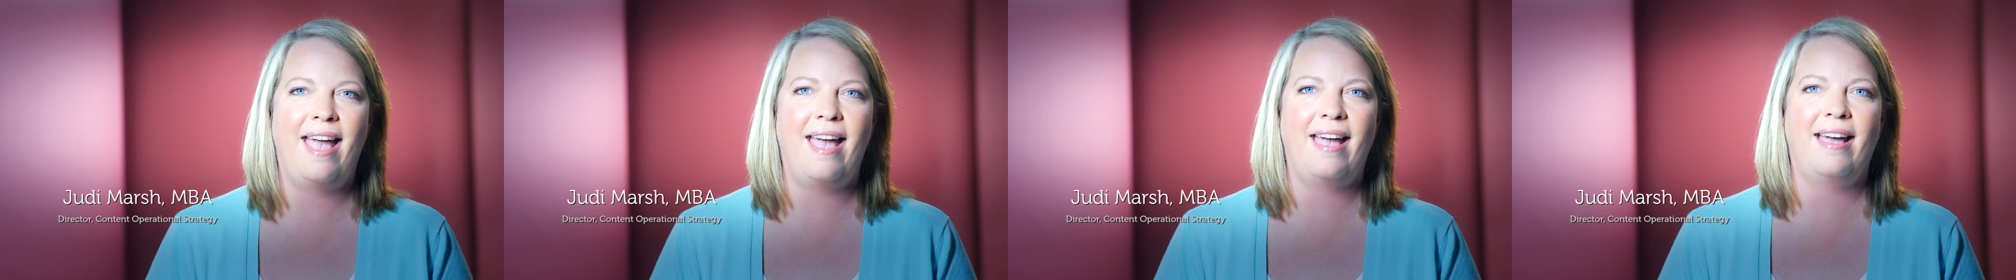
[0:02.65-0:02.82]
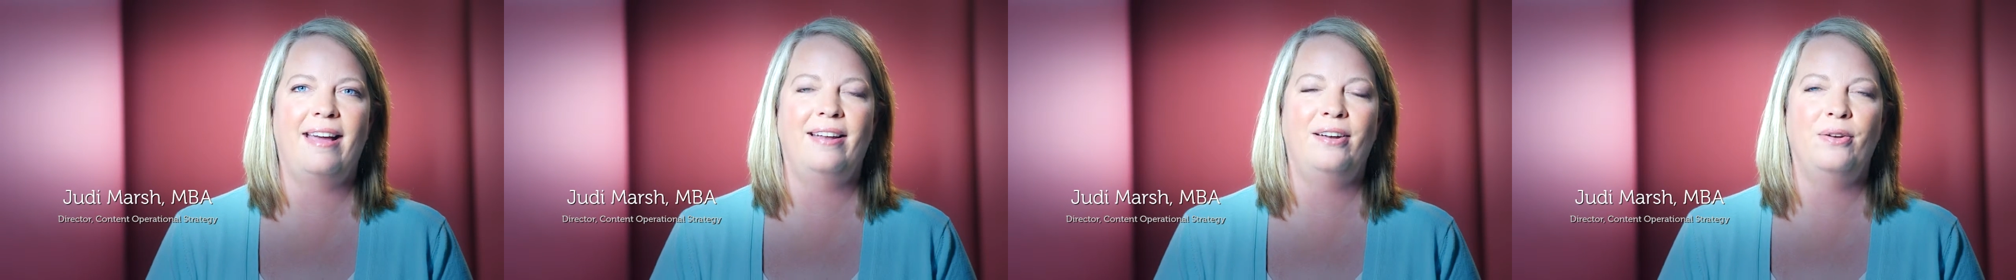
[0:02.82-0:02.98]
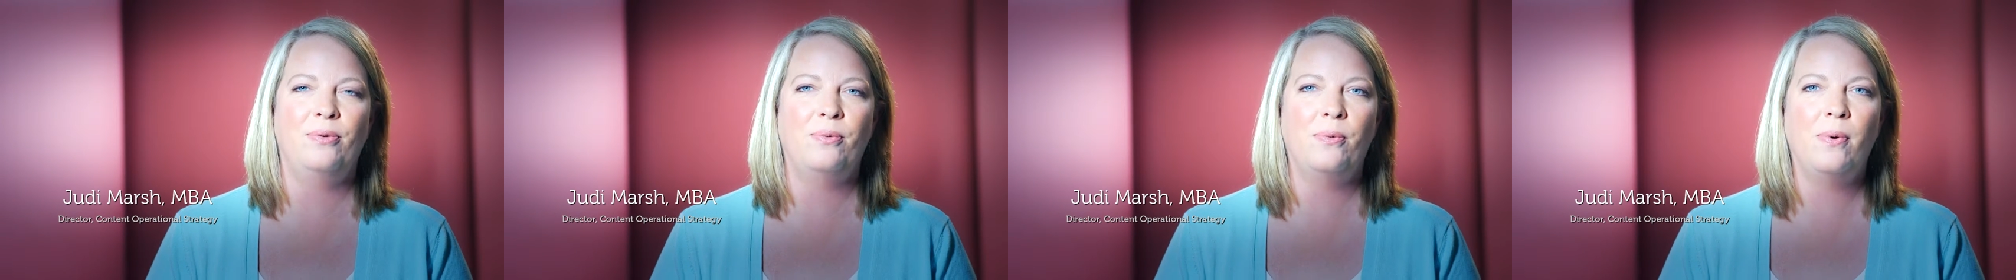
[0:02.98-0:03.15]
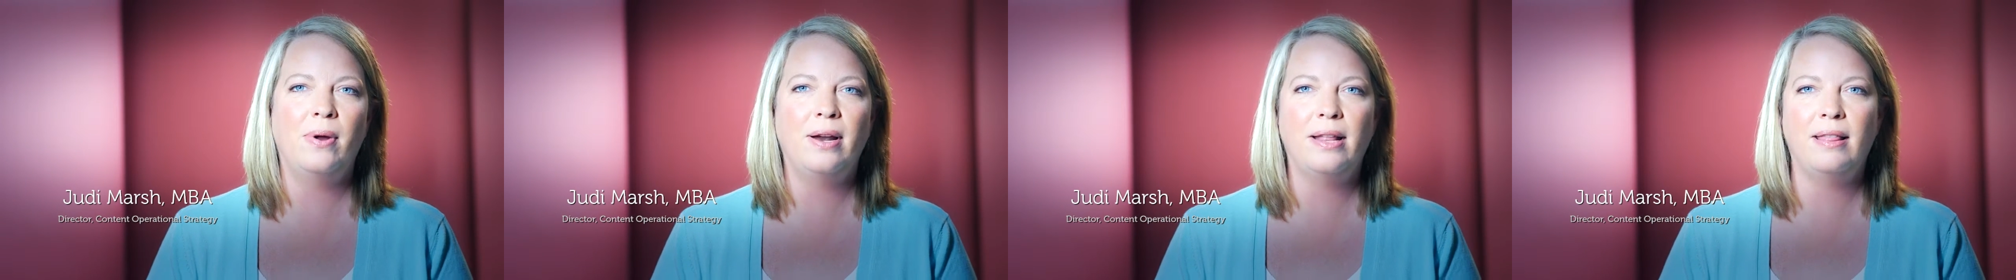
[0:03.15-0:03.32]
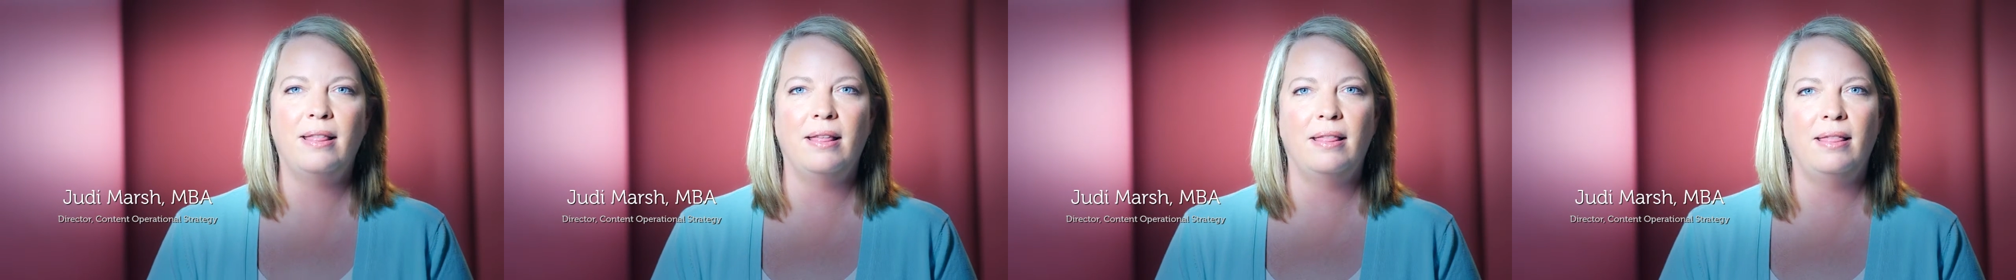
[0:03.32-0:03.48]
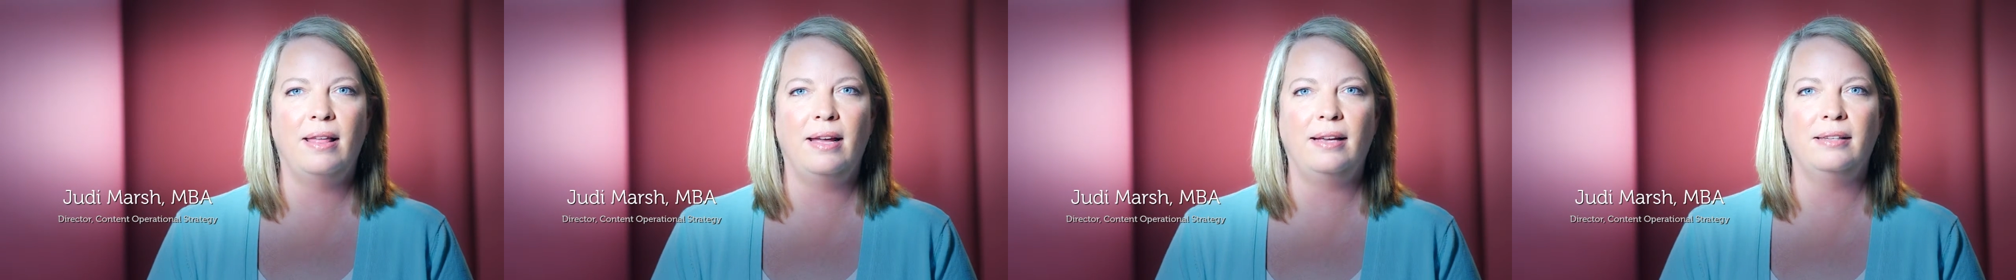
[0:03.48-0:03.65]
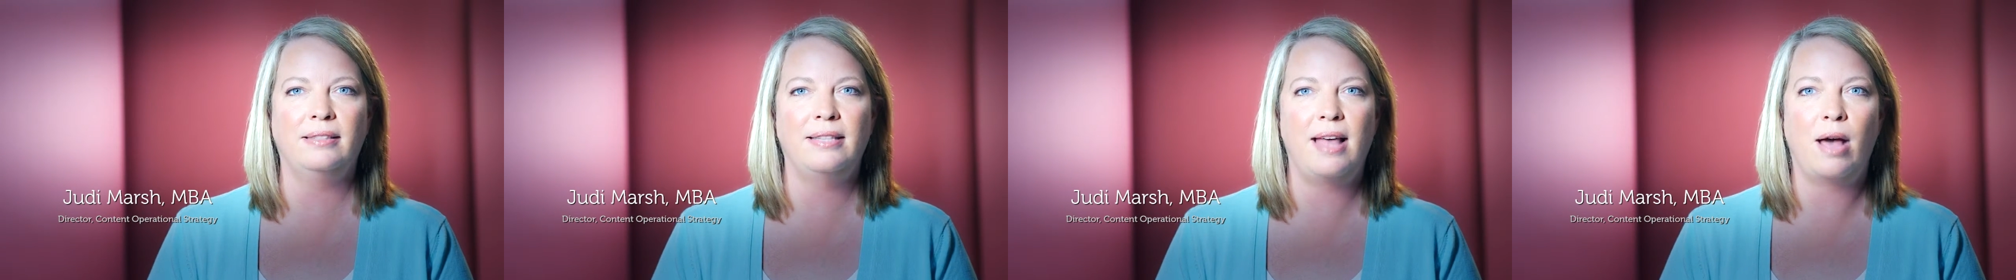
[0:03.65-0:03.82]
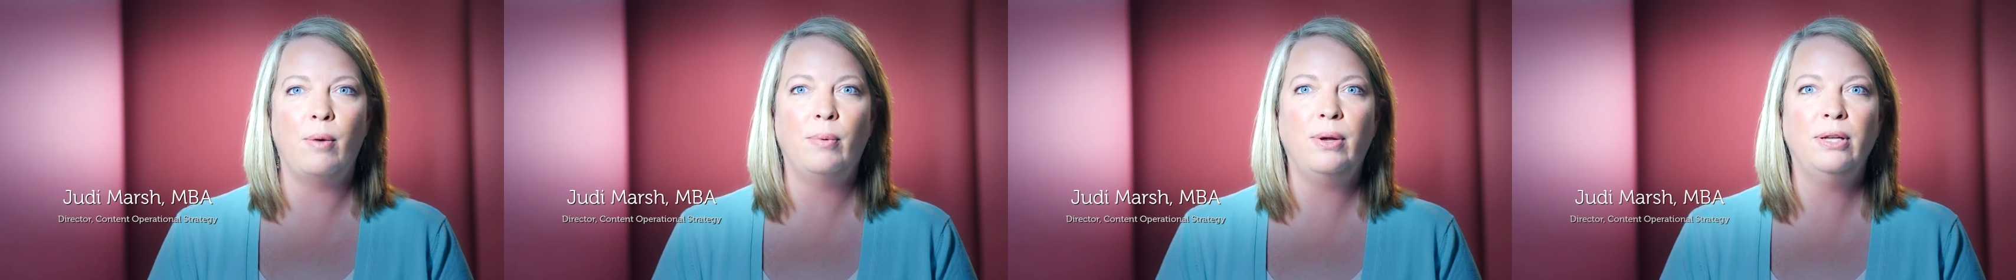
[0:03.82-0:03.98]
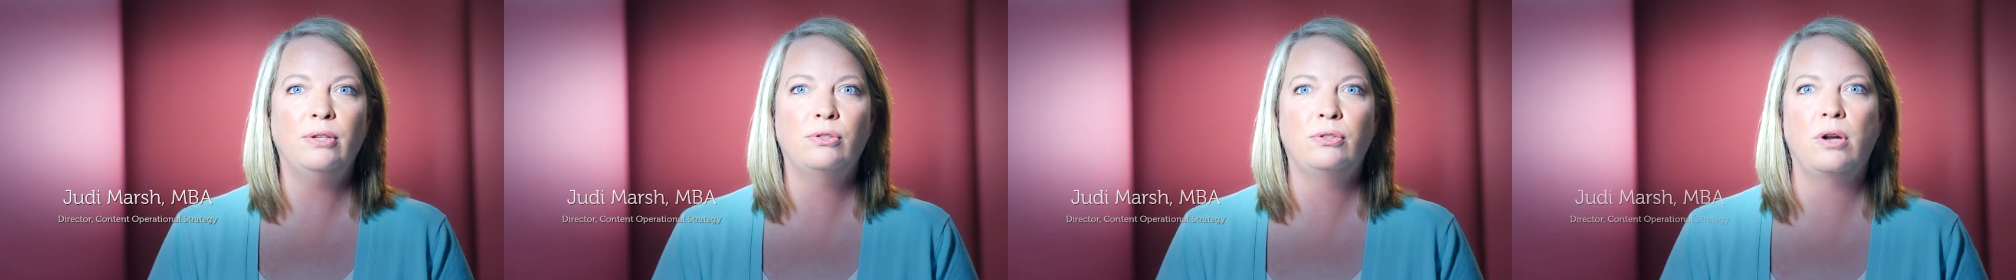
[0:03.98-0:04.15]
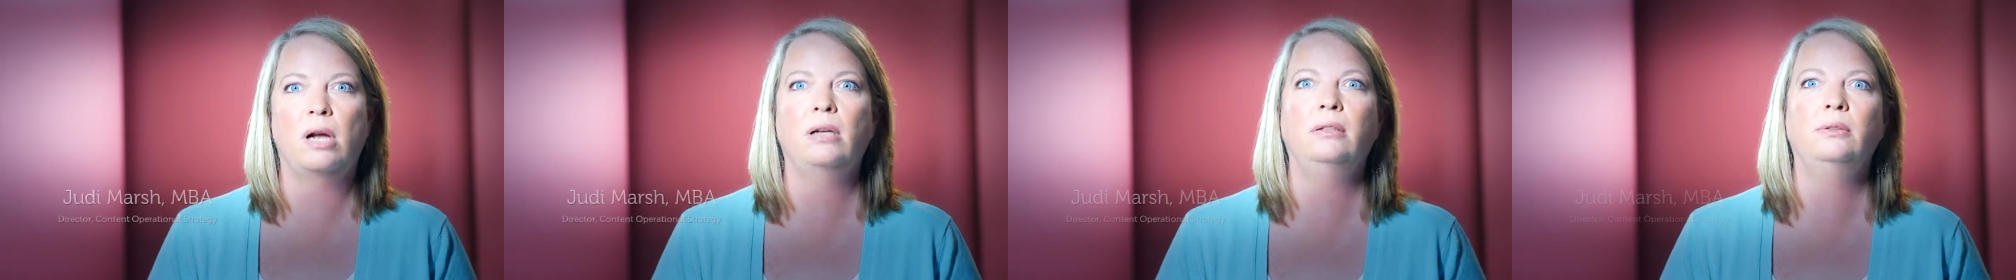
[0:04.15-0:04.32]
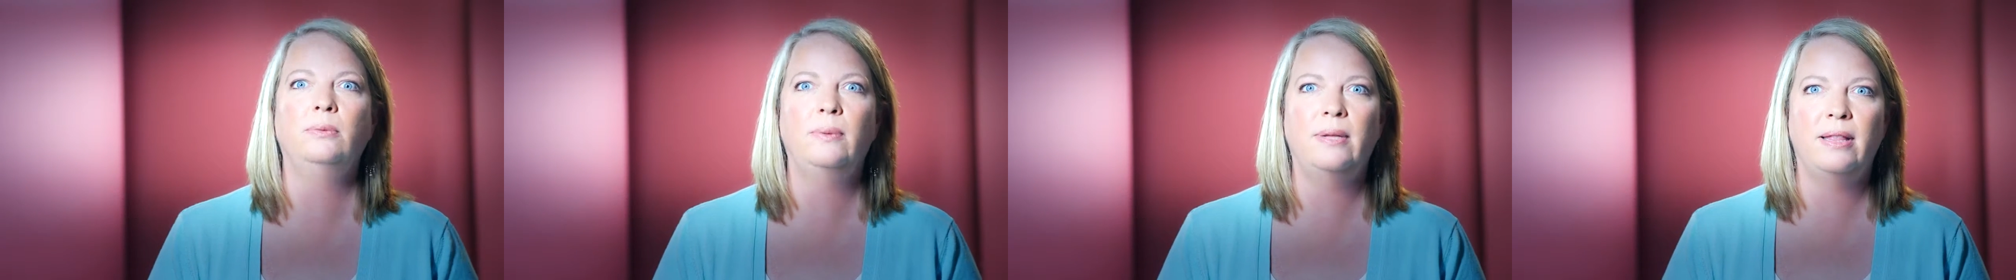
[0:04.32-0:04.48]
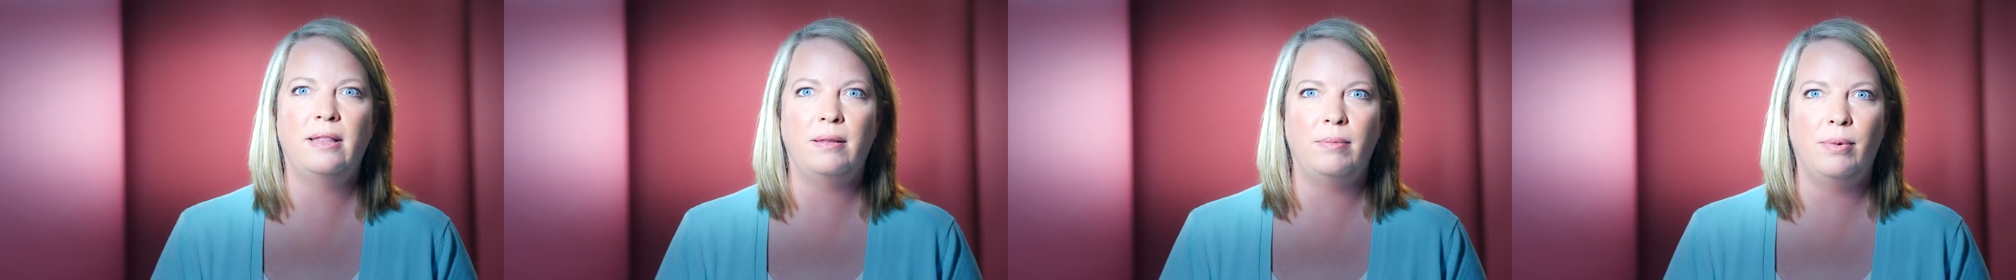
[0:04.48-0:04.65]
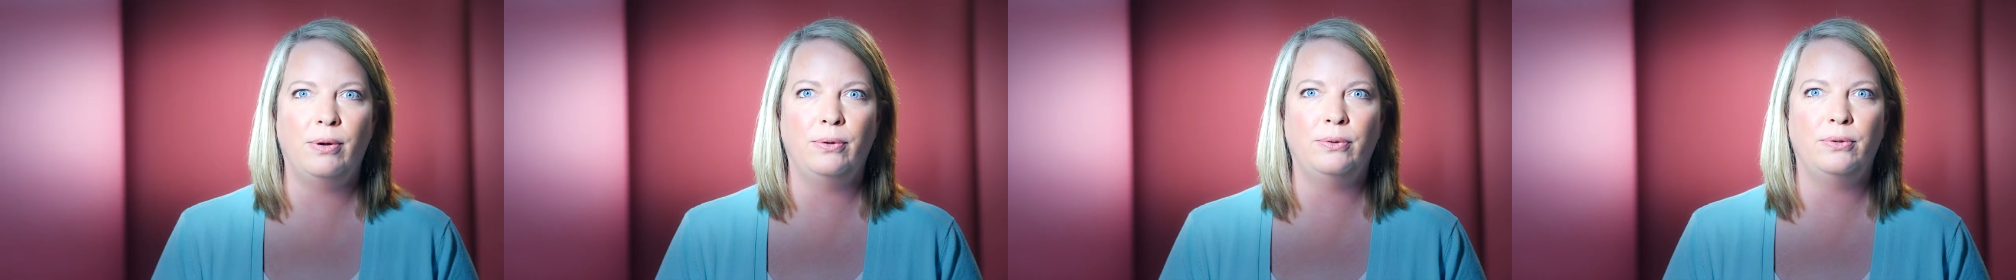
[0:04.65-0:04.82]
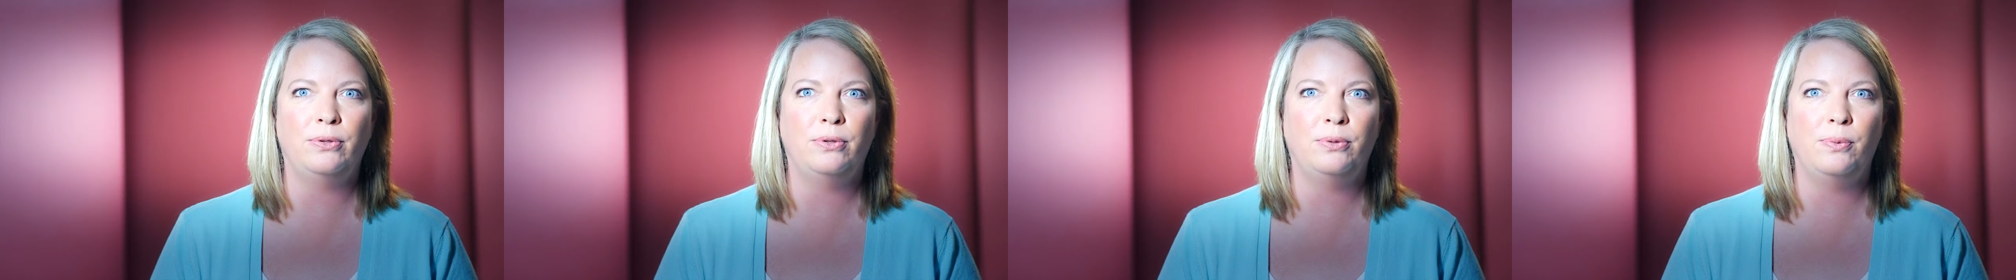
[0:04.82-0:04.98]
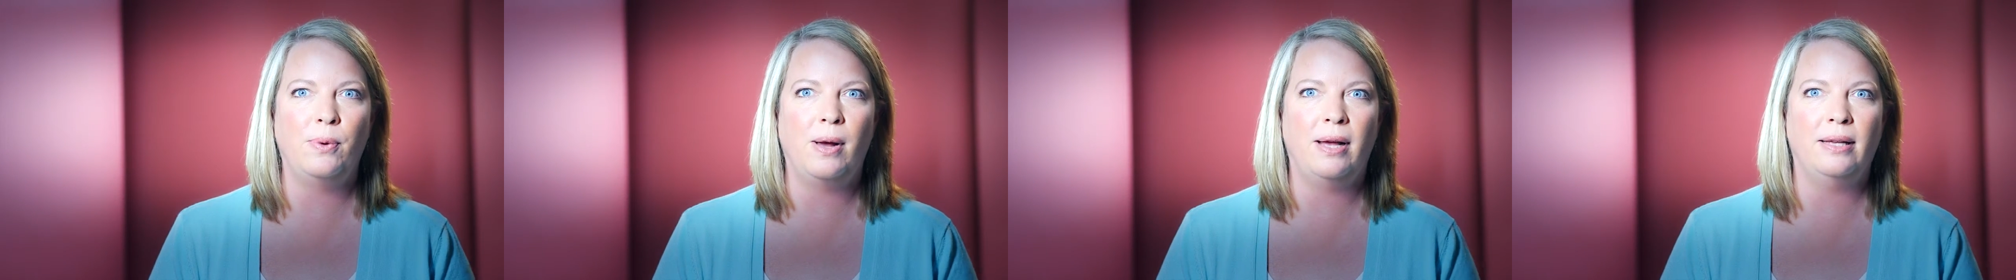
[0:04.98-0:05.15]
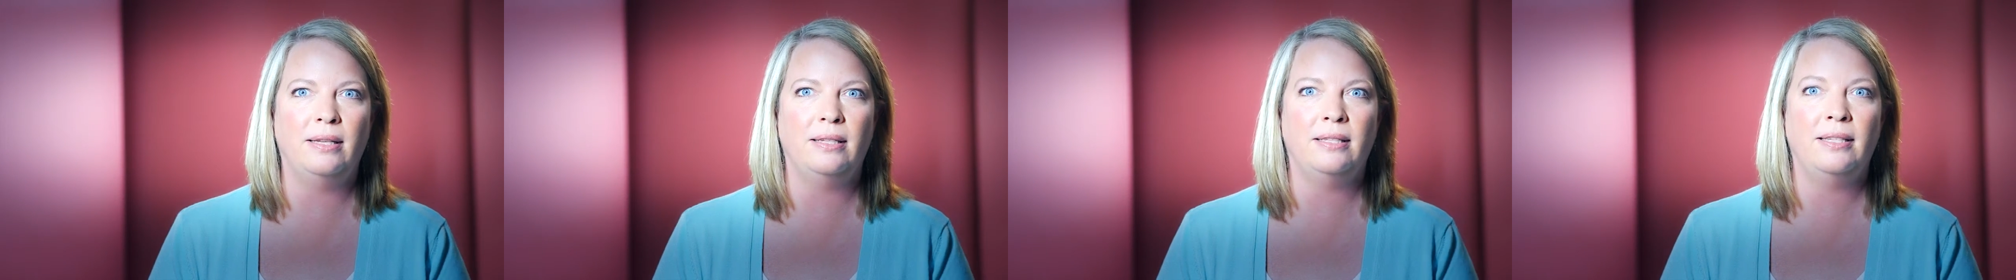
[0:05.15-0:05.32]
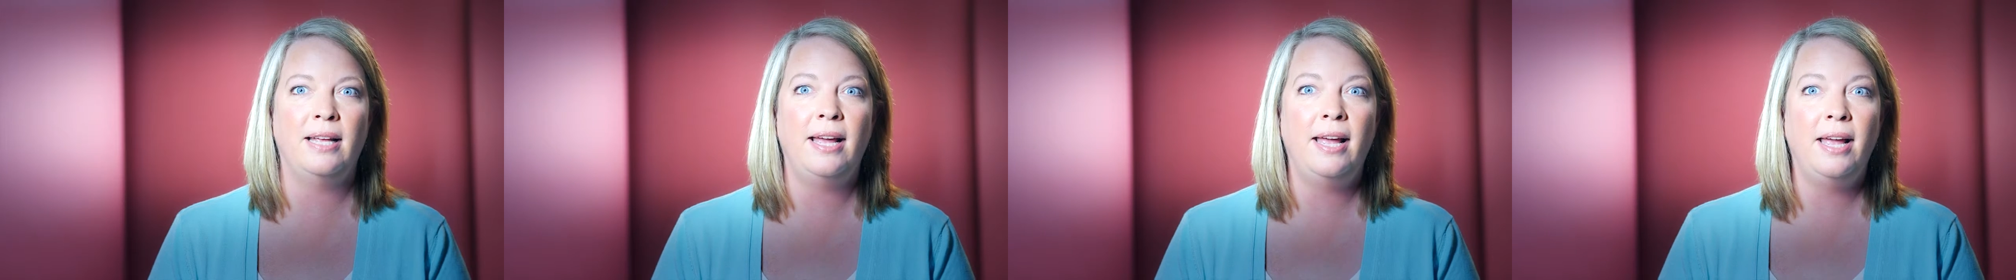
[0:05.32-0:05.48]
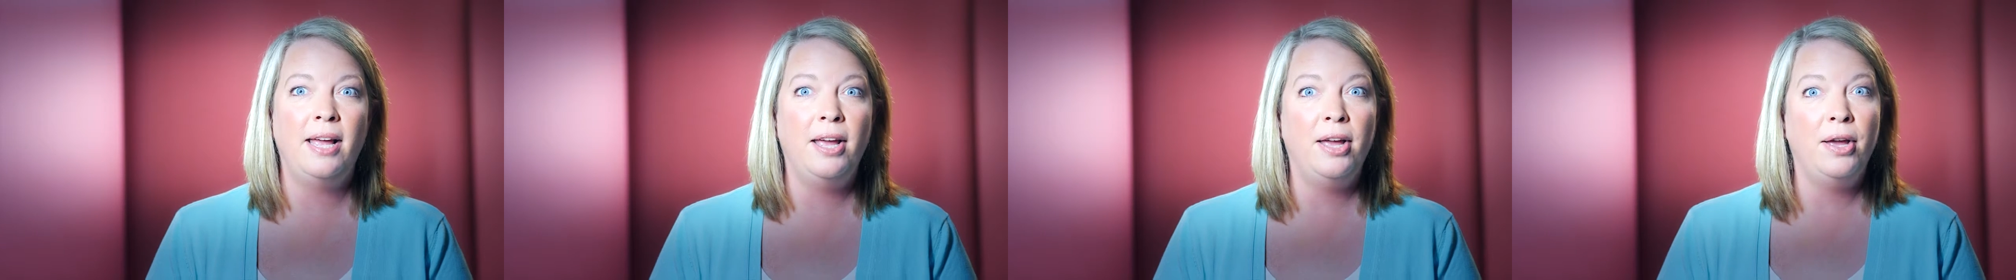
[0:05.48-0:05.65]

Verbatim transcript: and one of the things that we struggled with the most was